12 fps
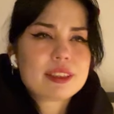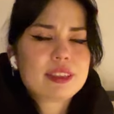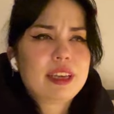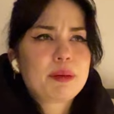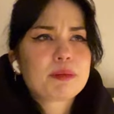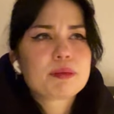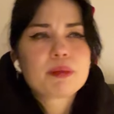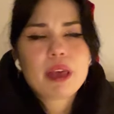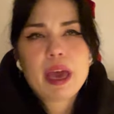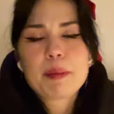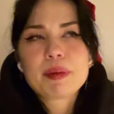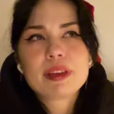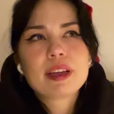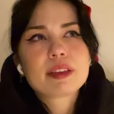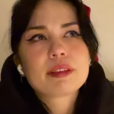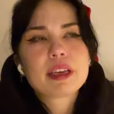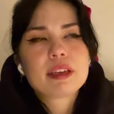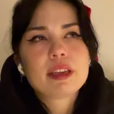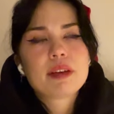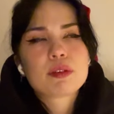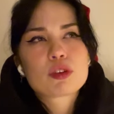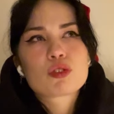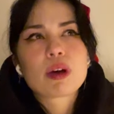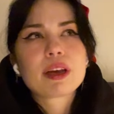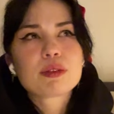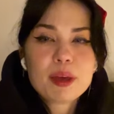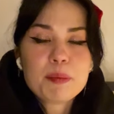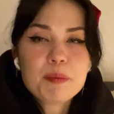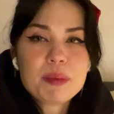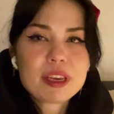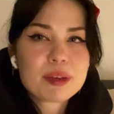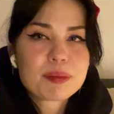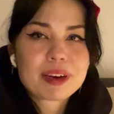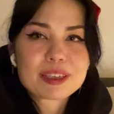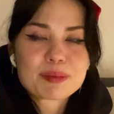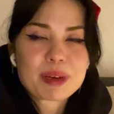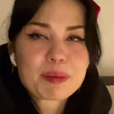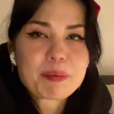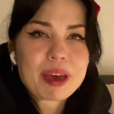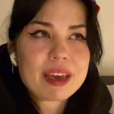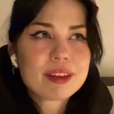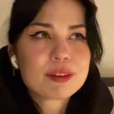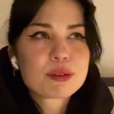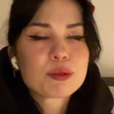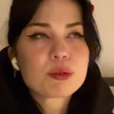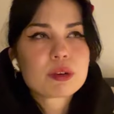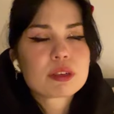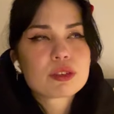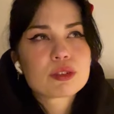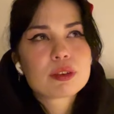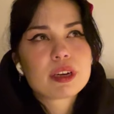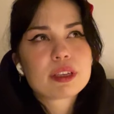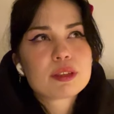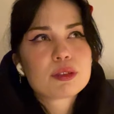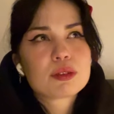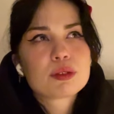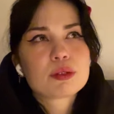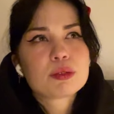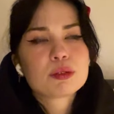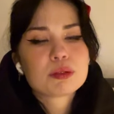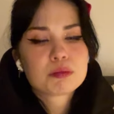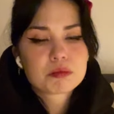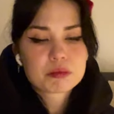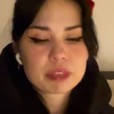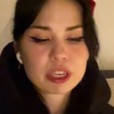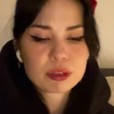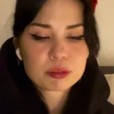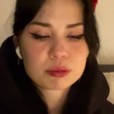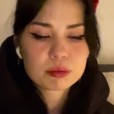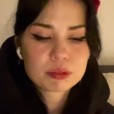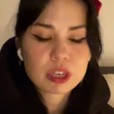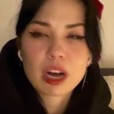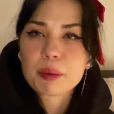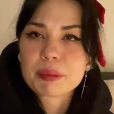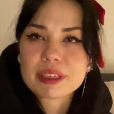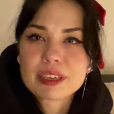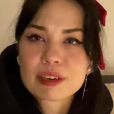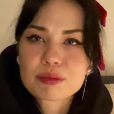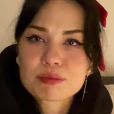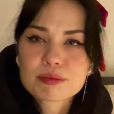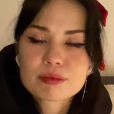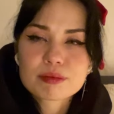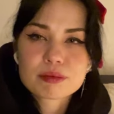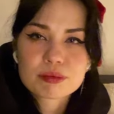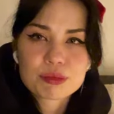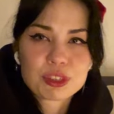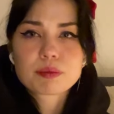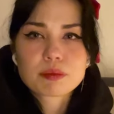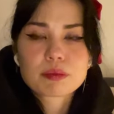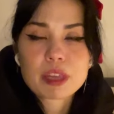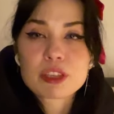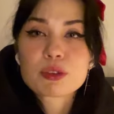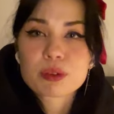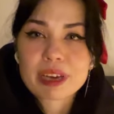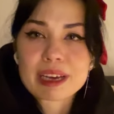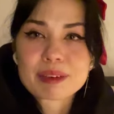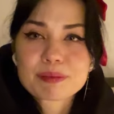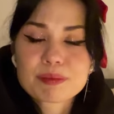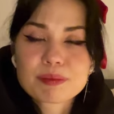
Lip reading: And I'm happy that they never tried to minimize my pain or tried to, you know, calm me down. It's okay.